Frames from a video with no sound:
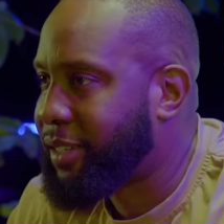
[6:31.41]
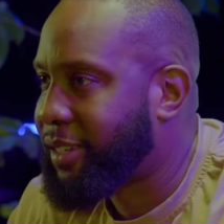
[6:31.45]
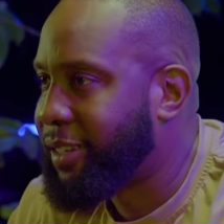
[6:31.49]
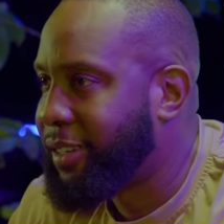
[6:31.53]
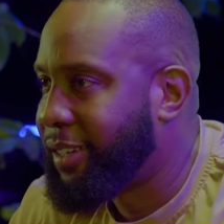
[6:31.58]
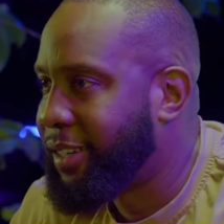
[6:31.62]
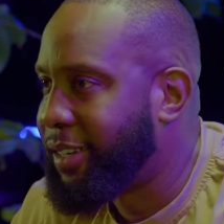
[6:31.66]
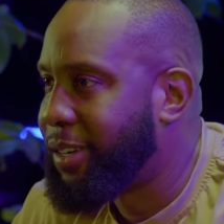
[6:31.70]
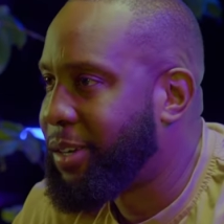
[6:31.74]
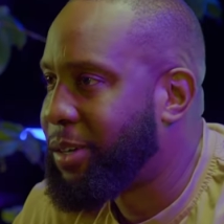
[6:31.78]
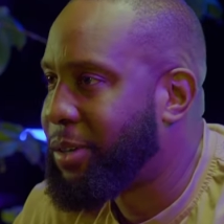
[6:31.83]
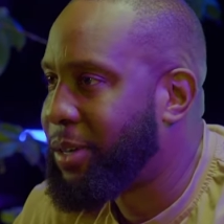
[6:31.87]
You
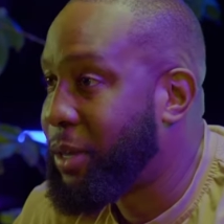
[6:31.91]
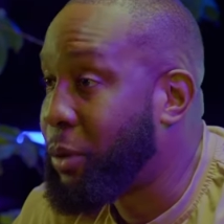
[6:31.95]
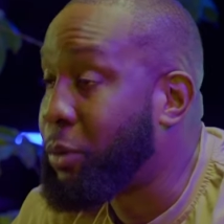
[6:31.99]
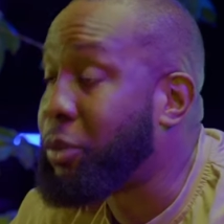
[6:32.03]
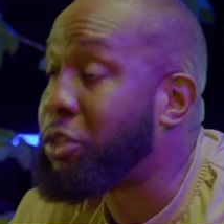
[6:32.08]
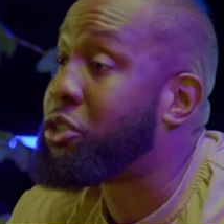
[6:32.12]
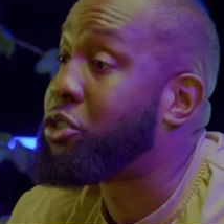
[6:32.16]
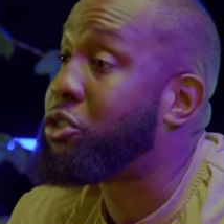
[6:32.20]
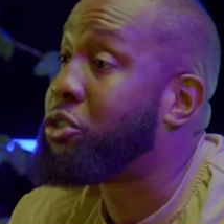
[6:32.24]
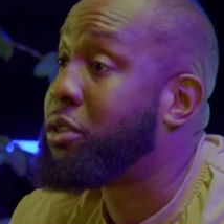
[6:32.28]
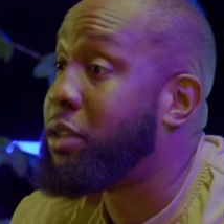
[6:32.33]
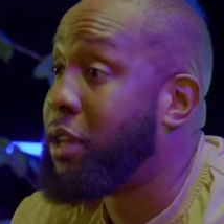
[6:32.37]
know, it
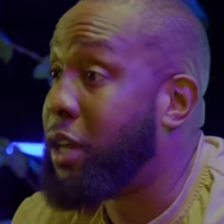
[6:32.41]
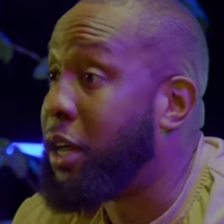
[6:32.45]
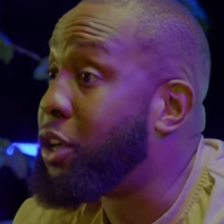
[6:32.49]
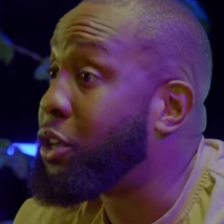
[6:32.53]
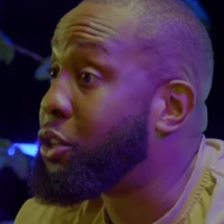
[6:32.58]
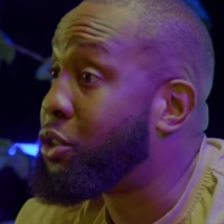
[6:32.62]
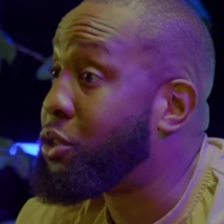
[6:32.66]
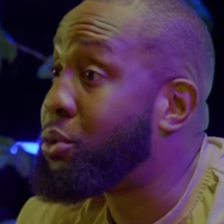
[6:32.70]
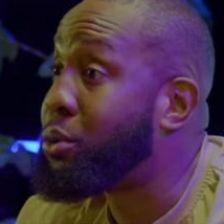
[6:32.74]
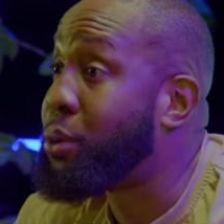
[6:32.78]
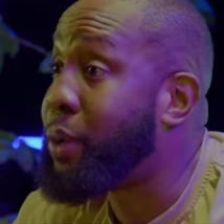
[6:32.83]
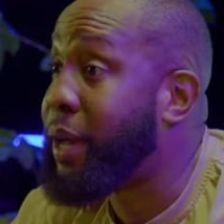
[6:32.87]
was a
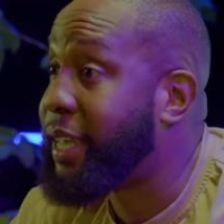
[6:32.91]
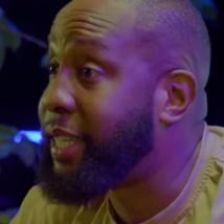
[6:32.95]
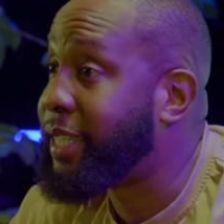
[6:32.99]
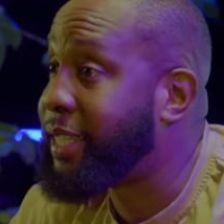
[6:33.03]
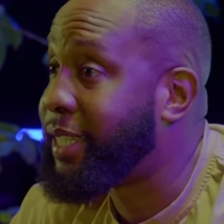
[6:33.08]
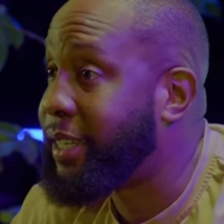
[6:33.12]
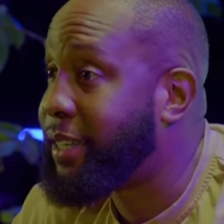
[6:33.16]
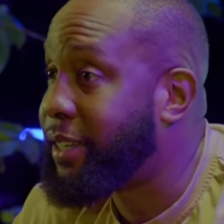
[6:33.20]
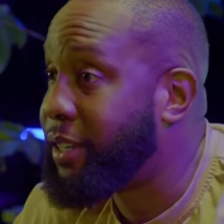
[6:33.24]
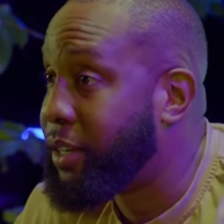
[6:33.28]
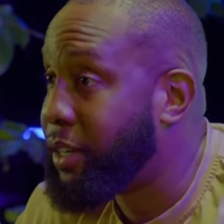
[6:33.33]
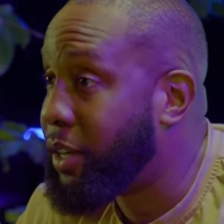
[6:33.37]

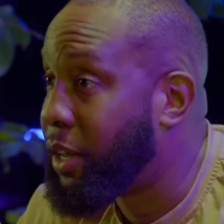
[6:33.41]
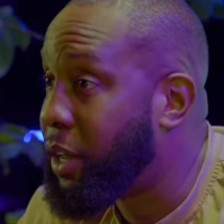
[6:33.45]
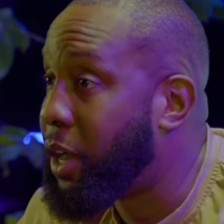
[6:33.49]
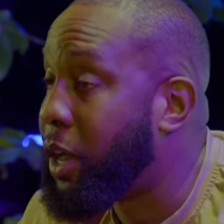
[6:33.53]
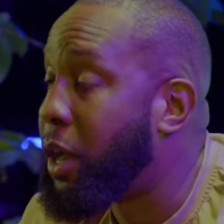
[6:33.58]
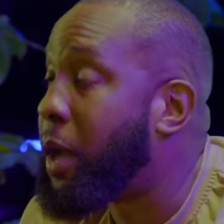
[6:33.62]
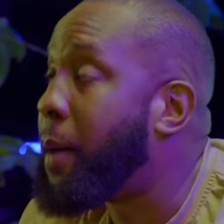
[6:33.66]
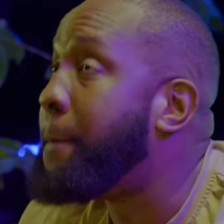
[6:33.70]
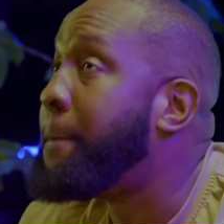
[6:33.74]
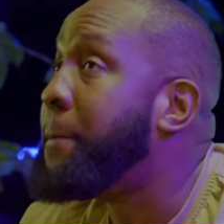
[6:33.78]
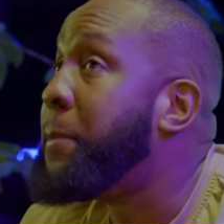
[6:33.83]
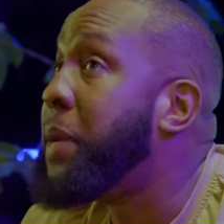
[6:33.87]
crazy,
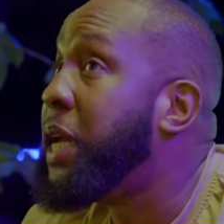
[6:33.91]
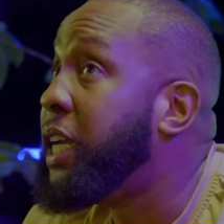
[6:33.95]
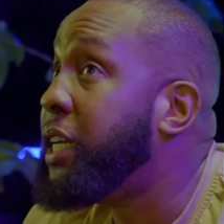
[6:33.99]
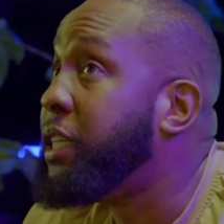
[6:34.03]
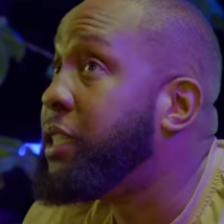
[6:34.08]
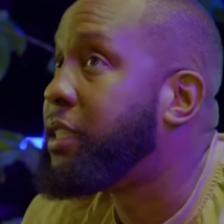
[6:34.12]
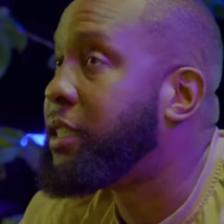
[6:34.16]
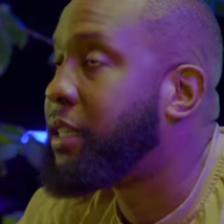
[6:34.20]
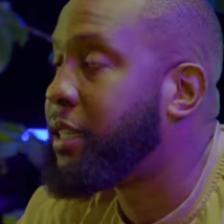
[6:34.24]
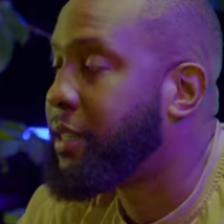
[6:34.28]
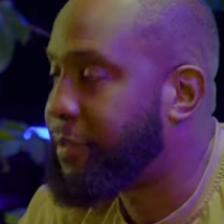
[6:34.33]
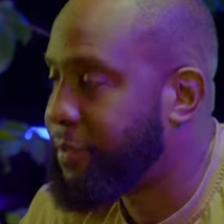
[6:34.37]

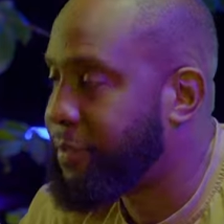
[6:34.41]
amazing